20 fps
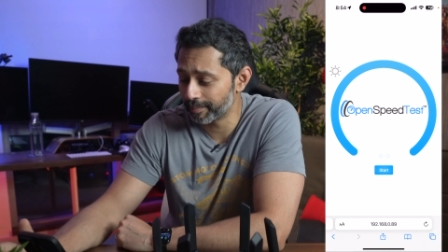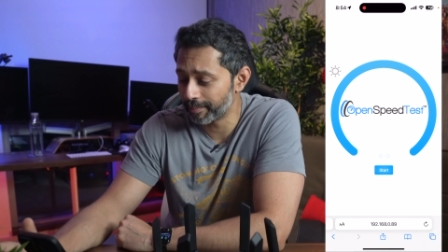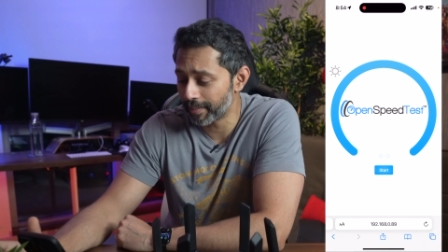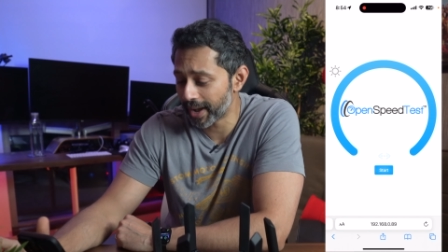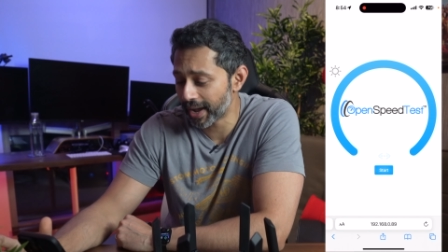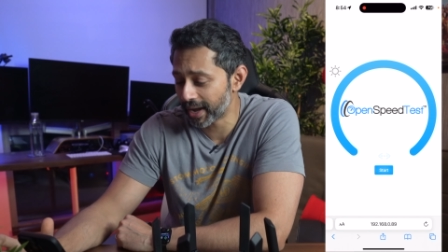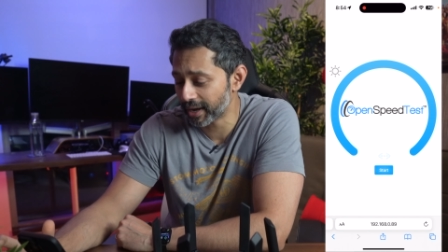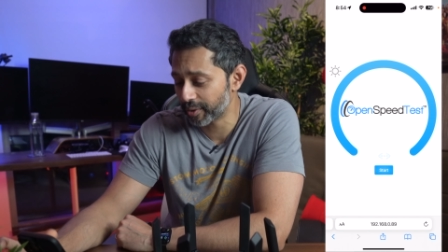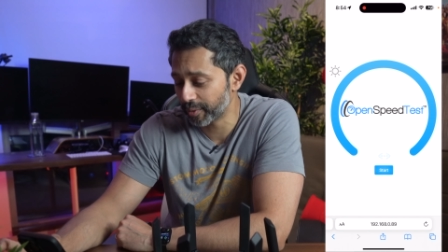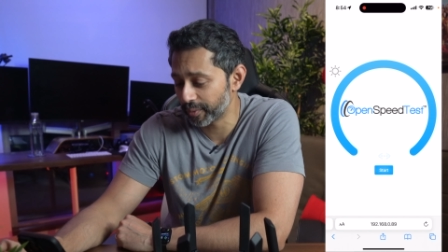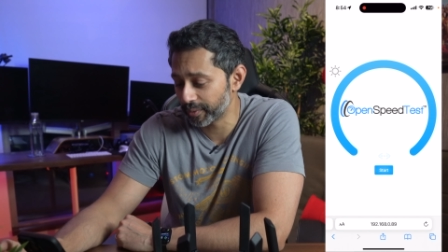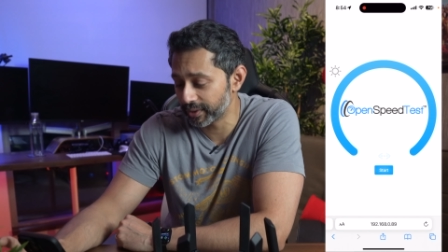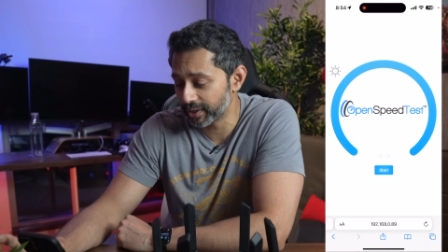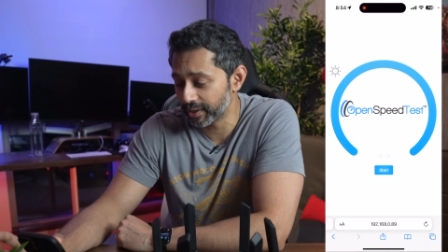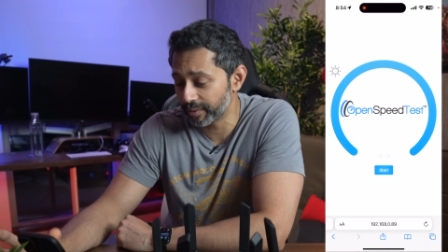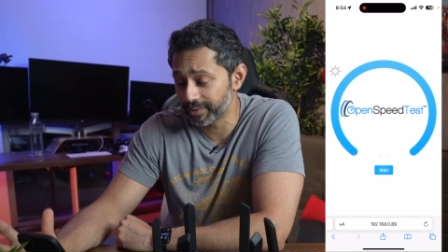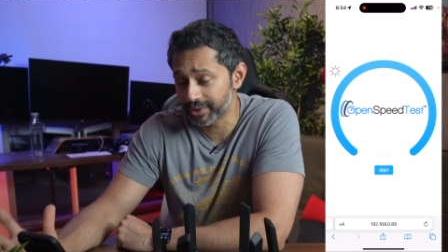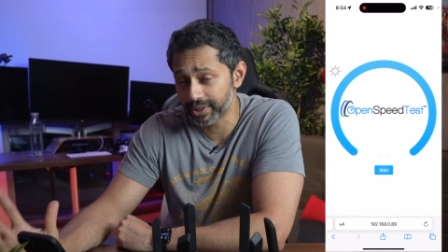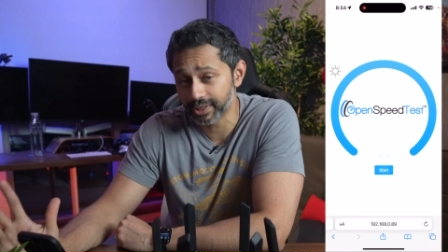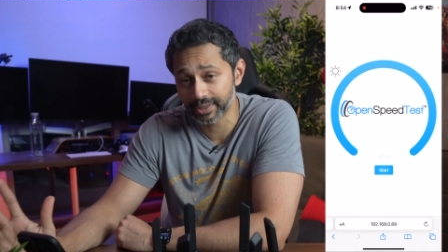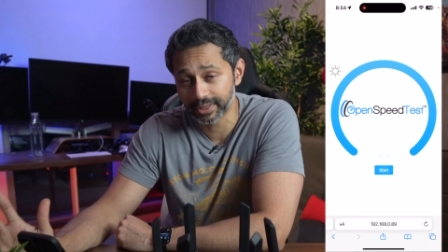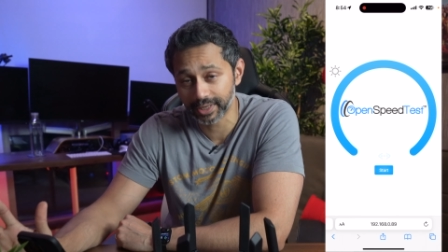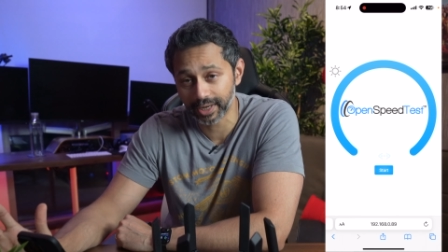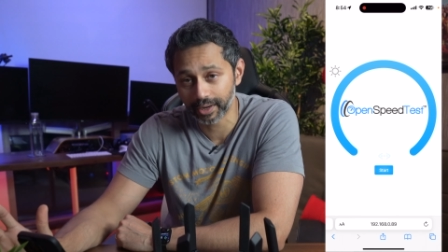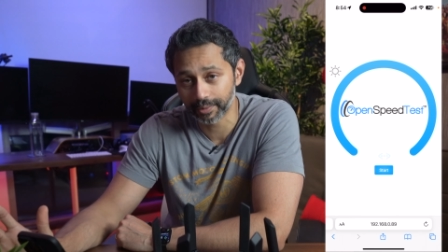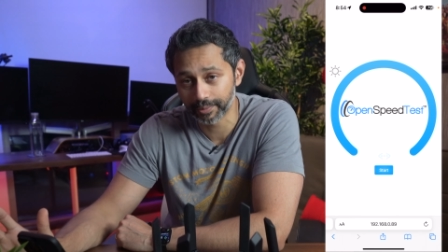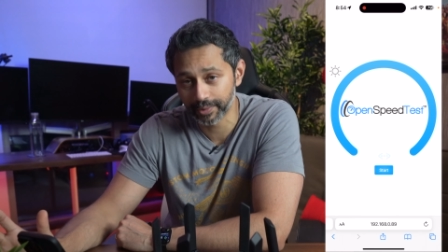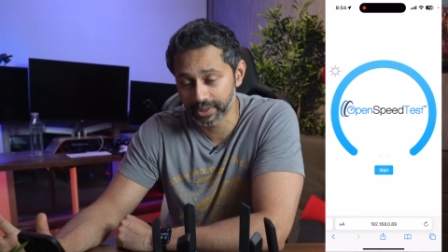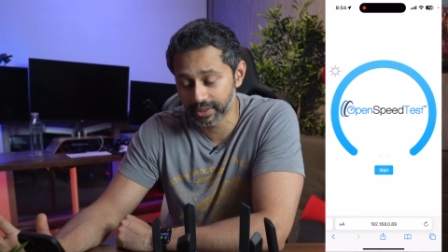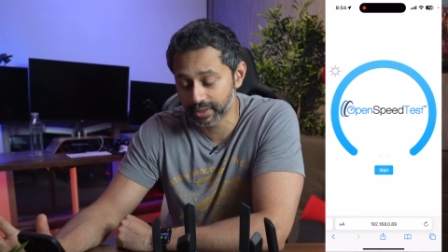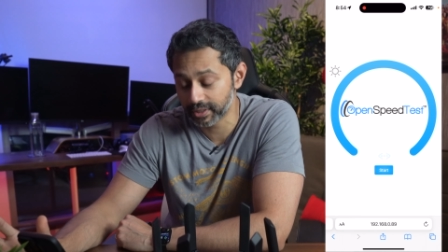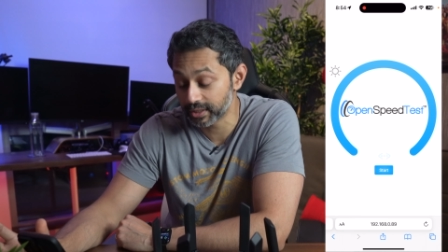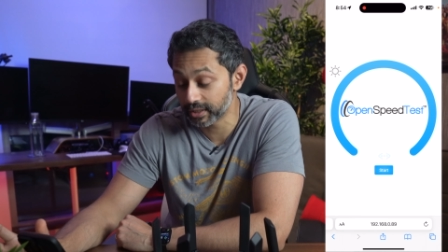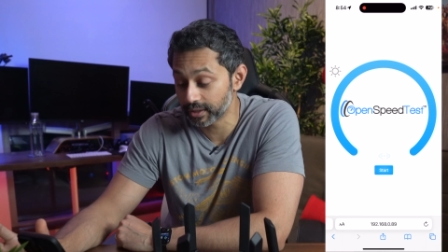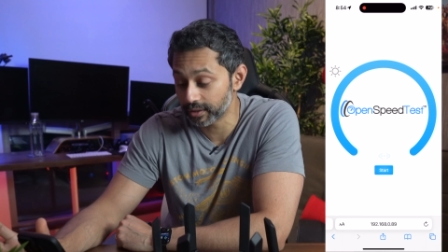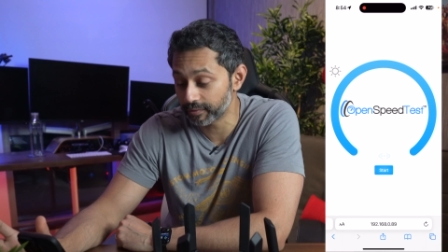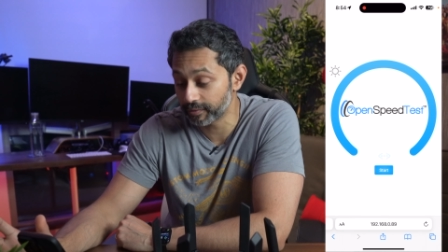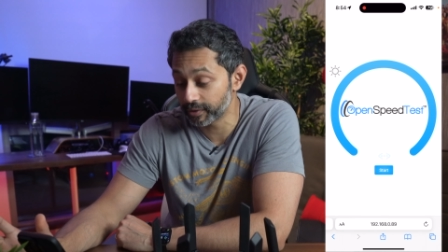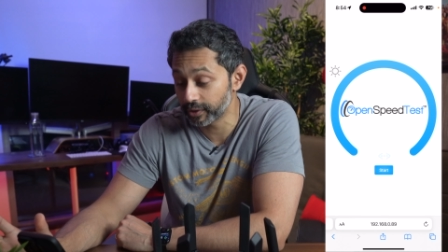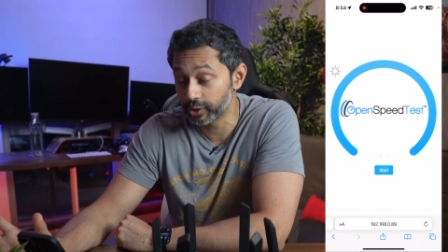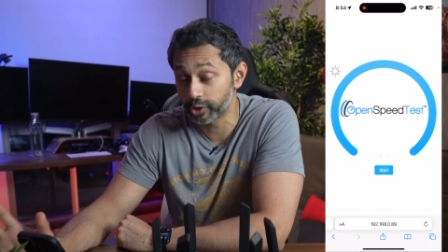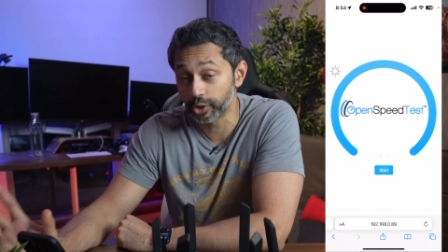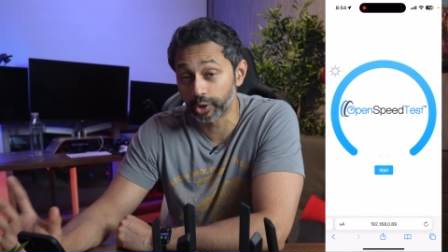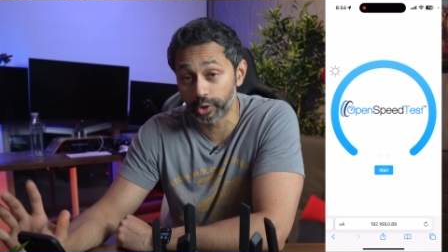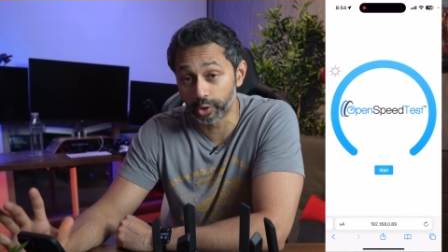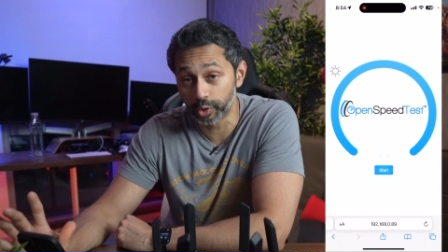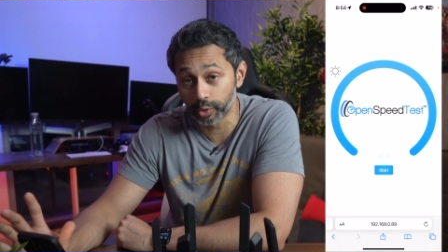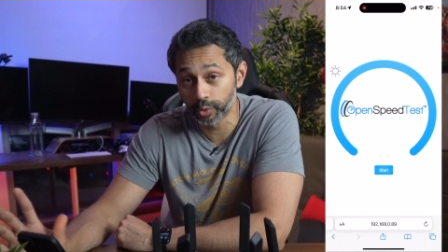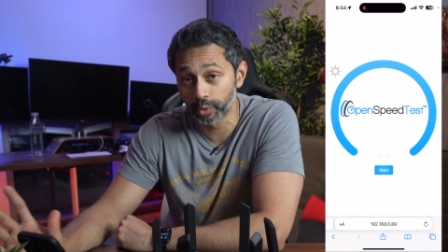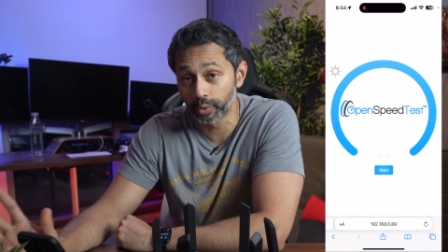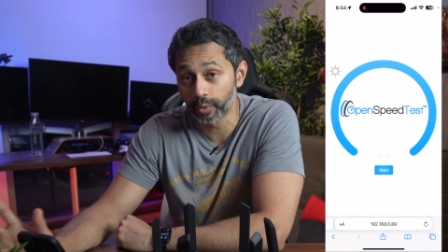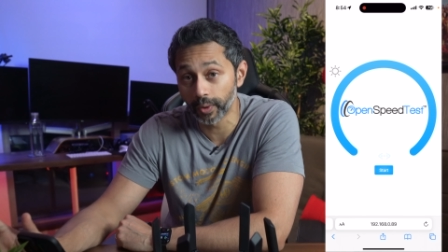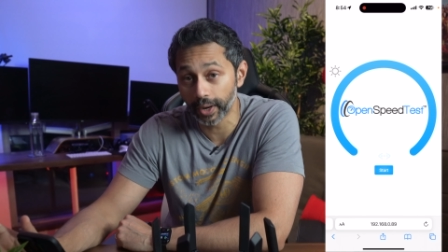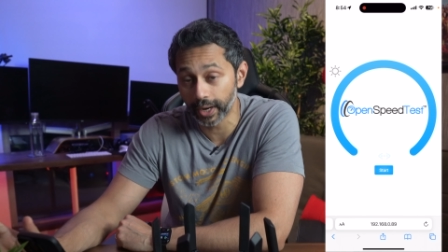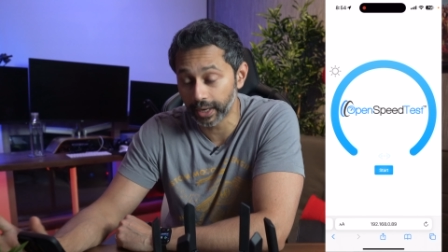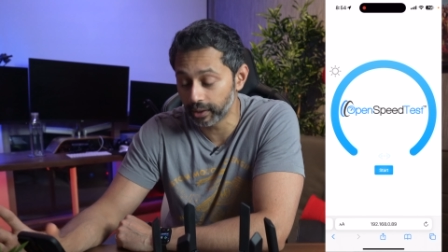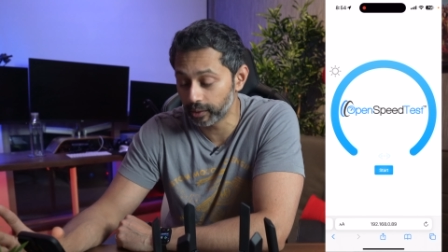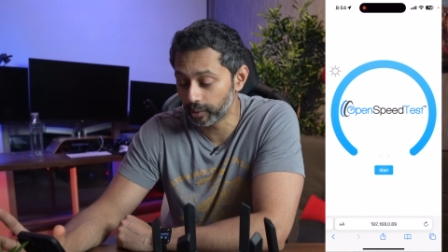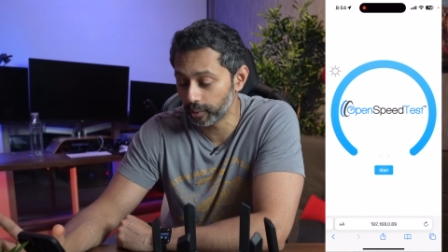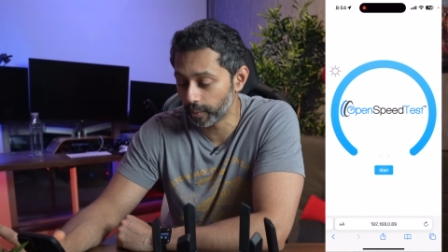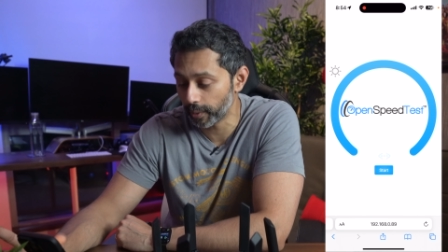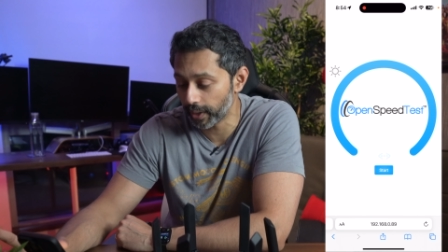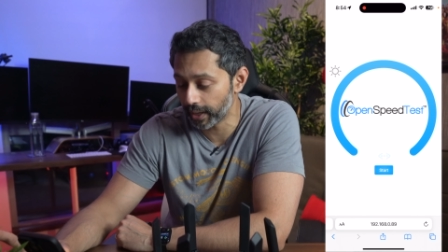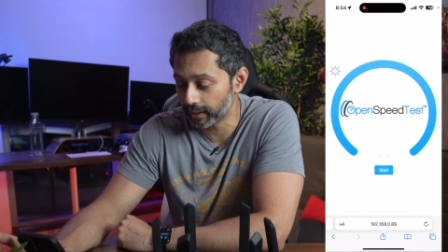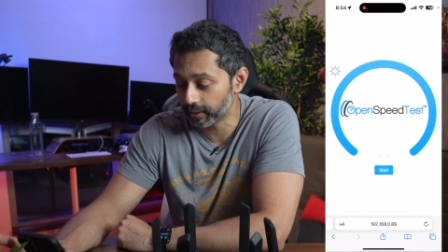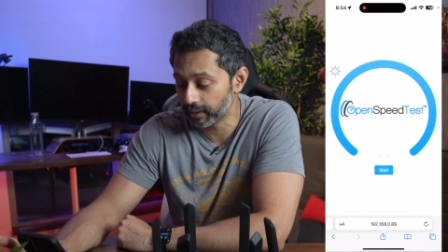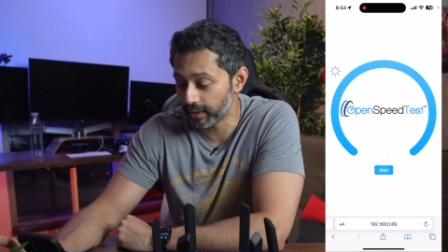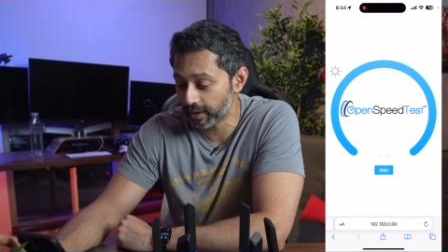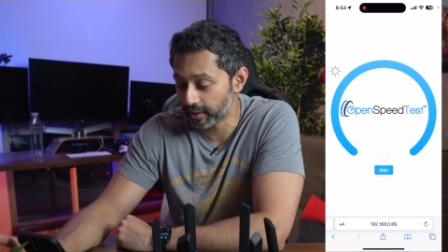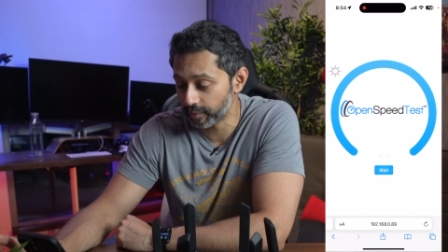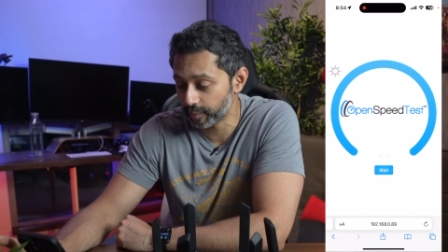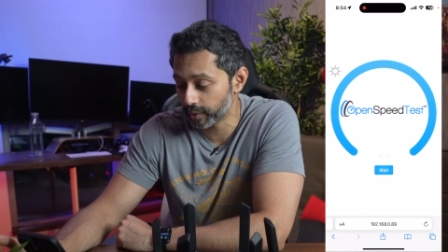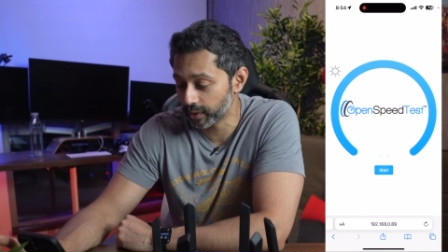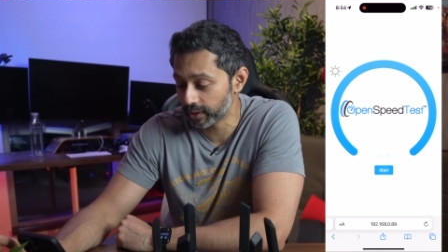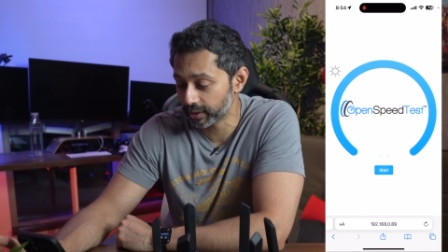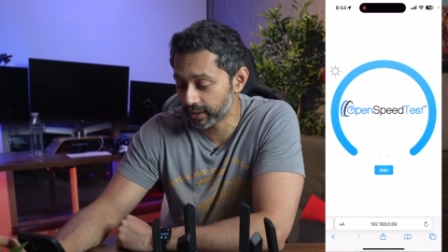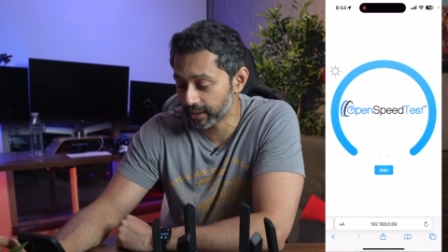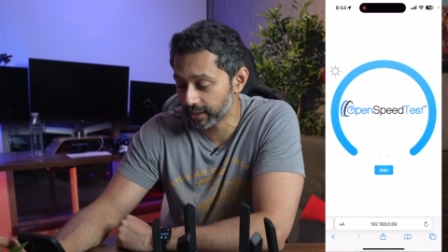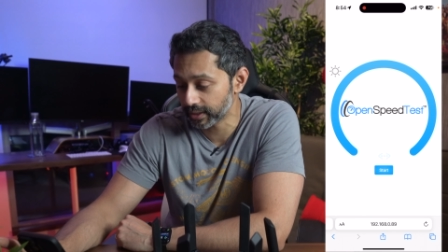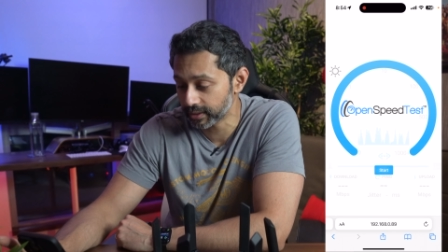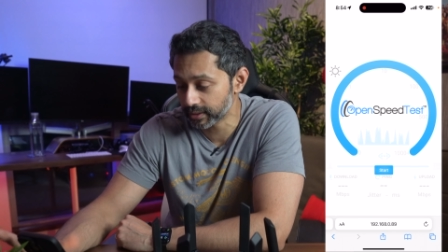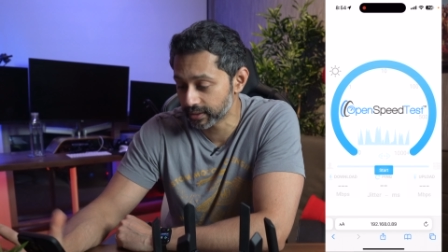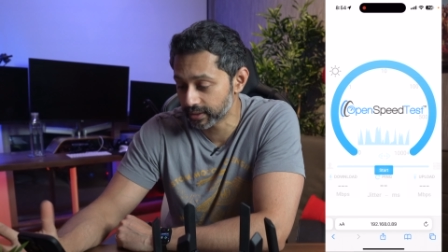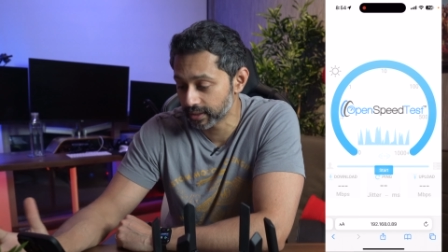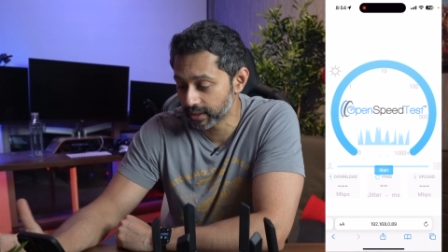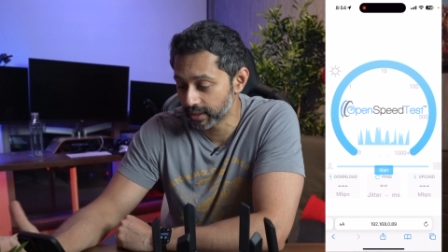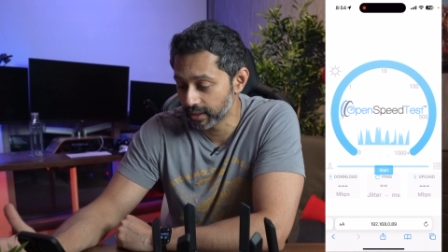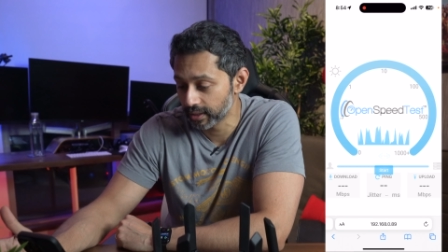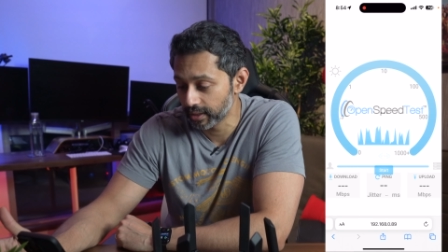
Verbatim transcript: Mac over there, which is set up as a server to do end-to-end network tests.